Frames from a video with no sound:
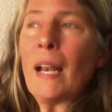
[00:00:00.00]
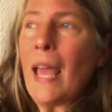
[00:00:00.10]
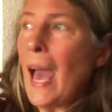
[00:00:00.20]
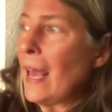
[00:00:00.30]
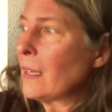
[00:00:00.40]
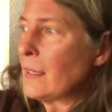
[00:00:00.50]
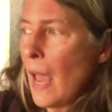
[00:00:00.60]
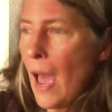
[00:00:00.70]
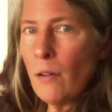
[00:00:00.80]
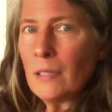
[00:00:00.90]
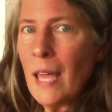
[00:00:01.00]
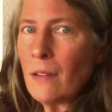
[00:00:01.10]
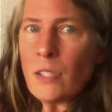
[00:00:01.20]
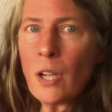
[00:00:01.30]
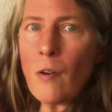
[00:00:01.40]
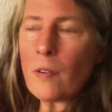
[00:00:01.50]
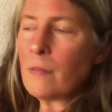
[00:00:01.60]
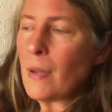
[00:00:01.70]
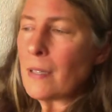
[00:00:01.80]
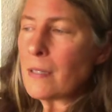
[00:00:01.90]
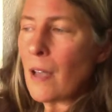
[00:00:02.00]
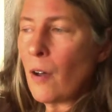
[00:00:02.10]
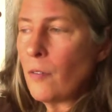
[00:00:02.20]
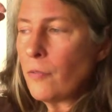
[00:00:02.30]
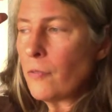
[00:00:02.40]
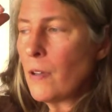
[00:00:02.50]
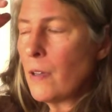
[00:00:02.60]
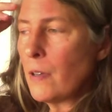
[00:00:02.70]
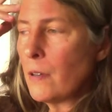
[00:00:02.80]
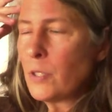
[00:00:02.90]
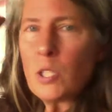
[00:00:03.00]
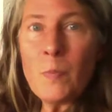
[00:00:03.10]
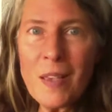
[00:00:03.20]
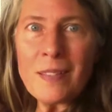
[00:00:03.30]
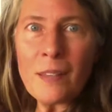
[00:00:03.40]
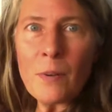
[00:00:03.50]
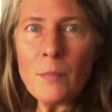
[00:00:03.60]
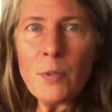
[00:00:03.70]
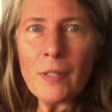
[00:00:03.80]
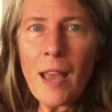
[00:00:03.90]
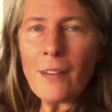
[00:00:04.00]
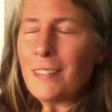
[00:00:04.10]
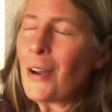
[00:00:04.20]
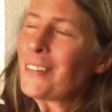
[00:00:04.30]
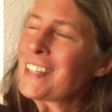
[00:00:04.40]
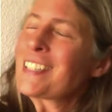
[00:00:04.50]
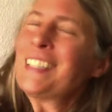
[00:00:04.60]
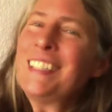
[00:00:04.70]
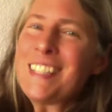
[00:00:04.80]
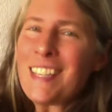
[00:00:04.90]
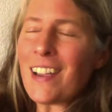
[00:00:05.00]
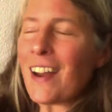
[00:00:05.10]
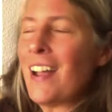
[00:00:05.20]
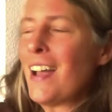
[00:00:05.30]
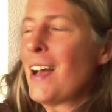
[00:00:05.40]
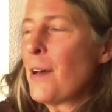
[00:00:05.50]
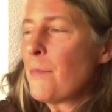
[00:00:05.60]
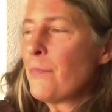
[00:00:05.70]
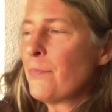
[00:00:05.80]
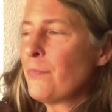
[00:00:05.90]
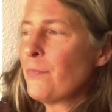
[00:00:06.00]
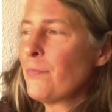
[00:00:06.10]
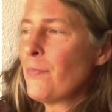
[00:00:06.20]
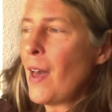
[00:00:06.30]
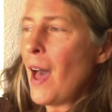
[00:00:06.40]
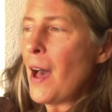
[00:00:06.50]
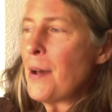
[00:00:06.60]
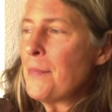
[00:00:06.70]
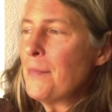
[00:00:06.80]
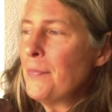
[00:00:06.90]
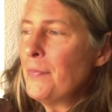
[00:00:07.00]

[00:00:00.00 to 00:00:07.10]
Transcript: I had an out loud talk with myself, which is basically what I'm doing now. No, because Linda's here. I